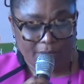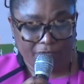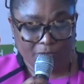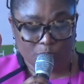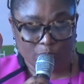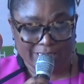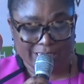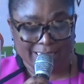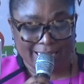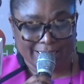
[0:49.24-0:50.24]
from
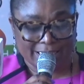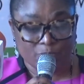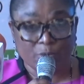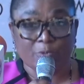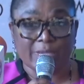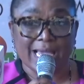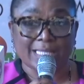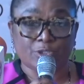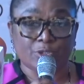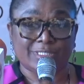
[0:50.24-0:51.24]
2019 when we
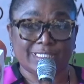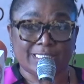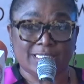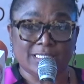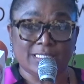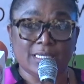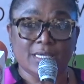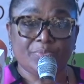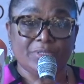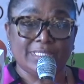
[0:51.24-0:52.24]
had just
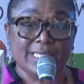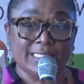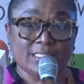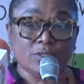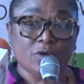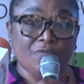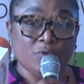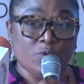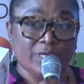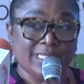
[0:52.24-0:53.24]
60% of the
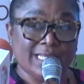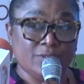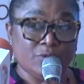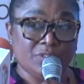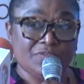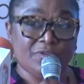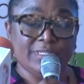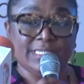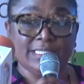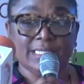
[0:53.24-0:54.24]
working adults
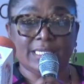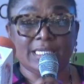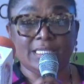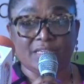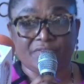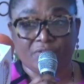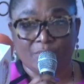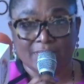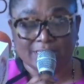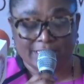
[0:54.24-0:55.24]
falling in the
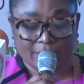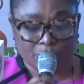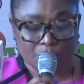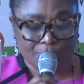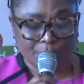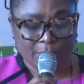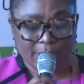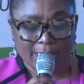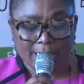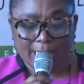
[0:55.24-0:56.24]
informal sector.
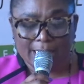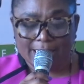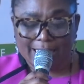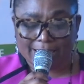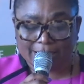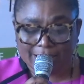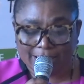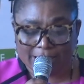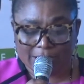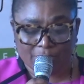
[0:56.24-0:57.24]
Yes,
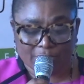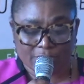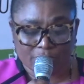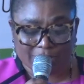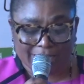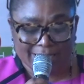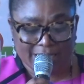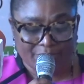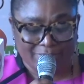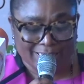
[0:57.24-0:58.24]
this is not
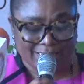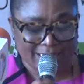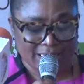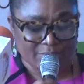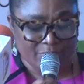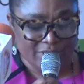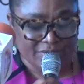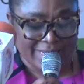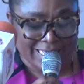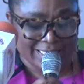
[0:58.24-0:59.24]
totally a bad thing, but the
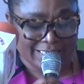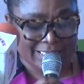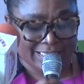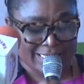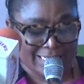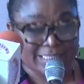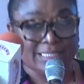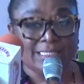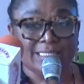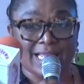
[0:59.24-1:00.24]
reality is that
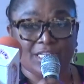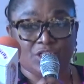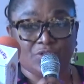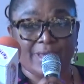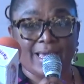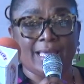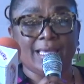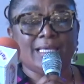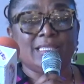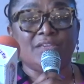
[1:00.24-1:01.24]
in Nigeria,
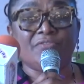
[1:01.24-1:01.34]
the